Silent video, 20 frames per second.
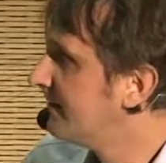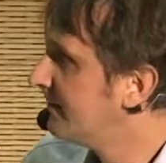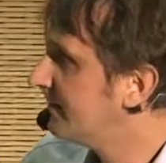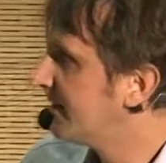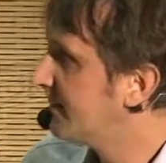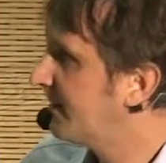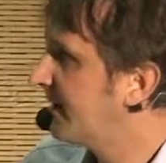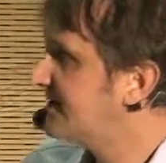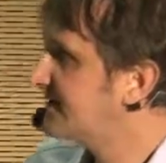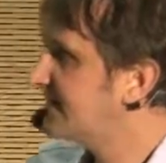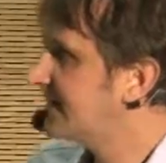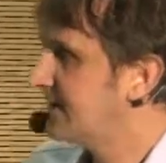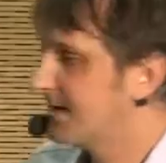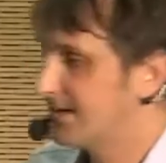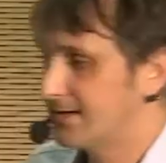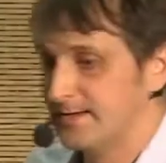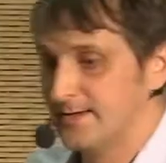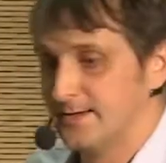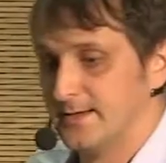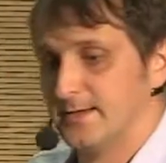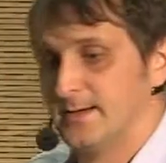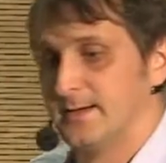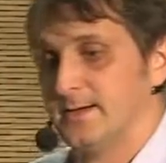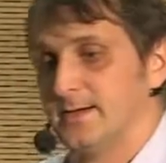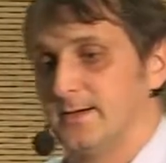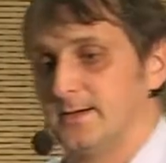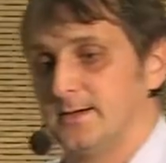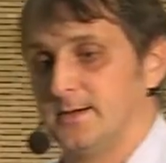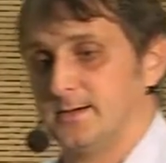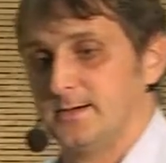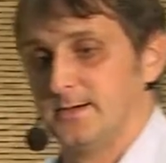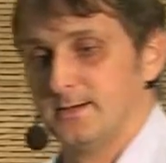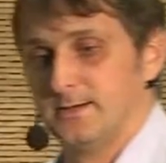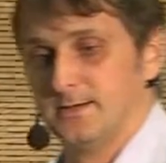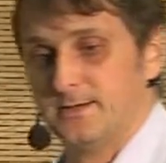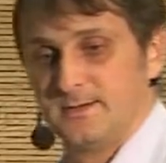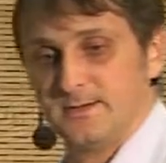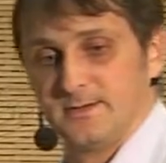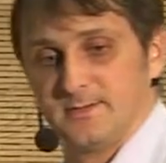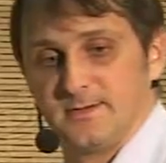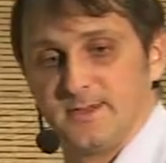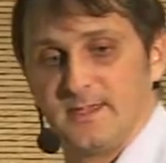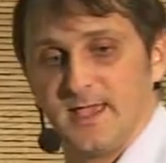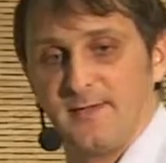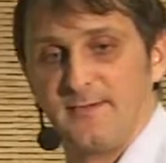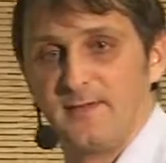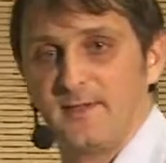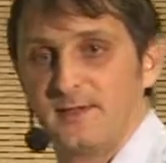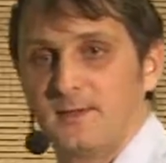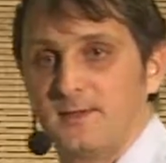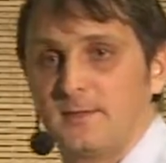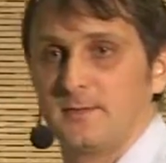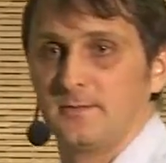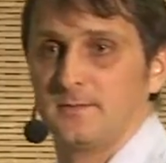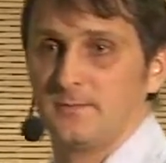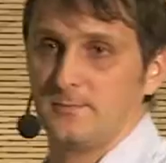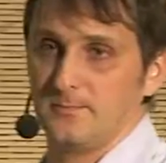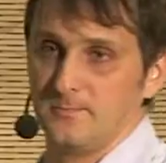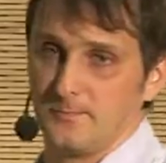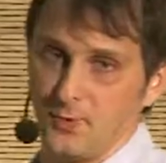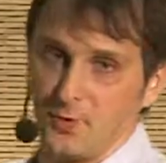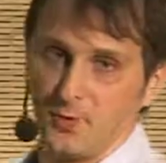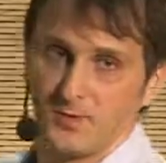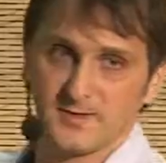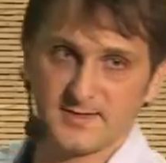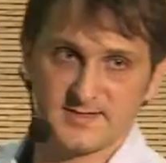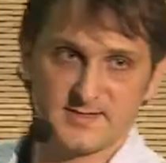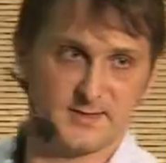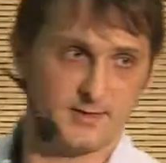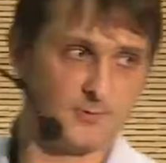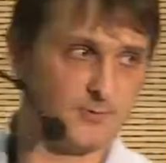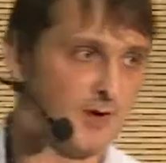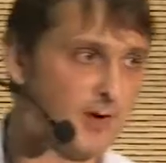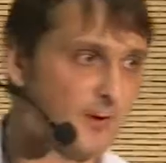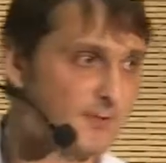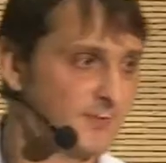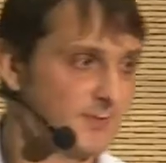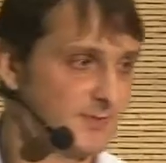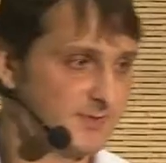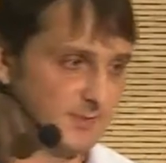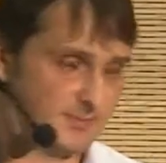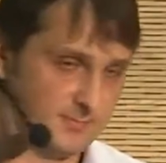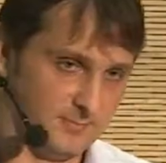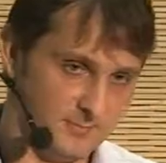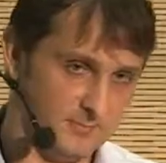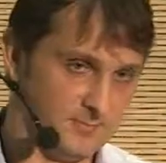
But basically, having brokers and the routers,